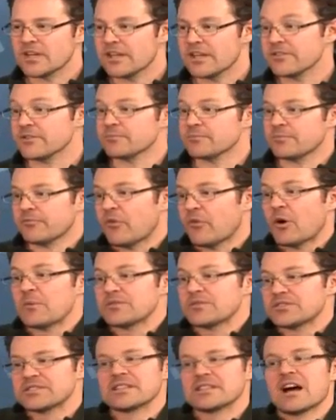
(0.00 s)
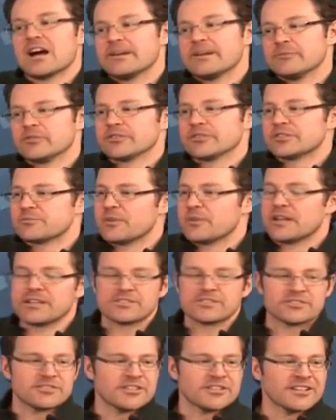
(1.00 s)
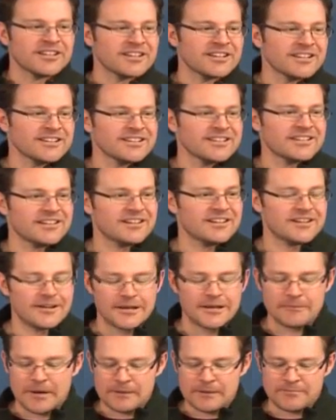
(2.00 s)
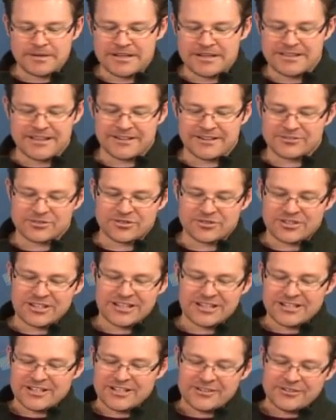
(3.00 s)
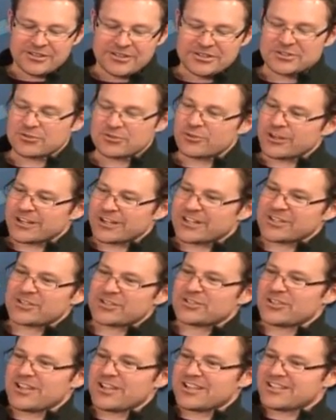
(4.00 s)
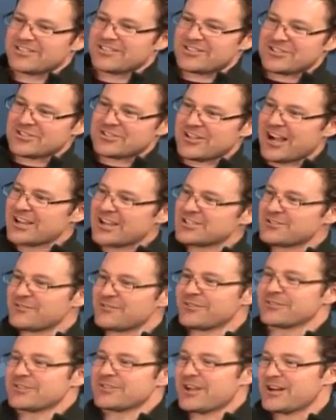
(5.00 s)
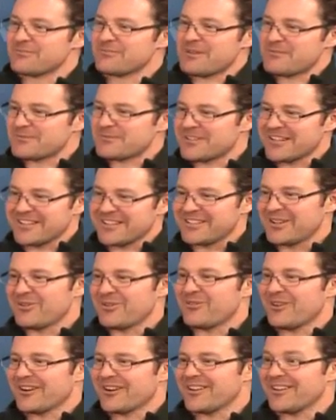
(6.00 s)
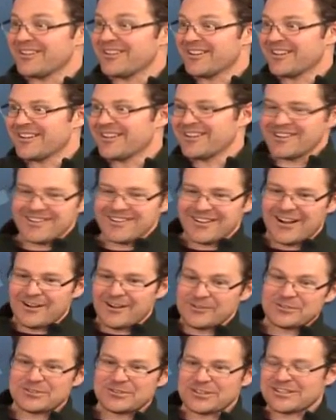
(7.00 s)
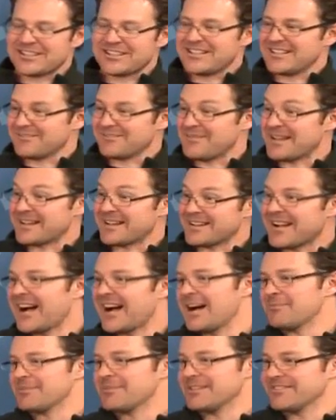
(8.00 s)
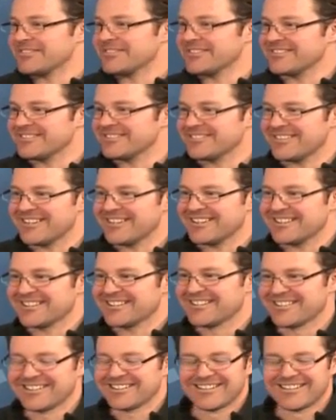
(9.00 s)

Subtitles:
Either performance in time or space. It might be that the string is like the size of your entire memory and you don't want to all of a sudden need to make a copy of it, right?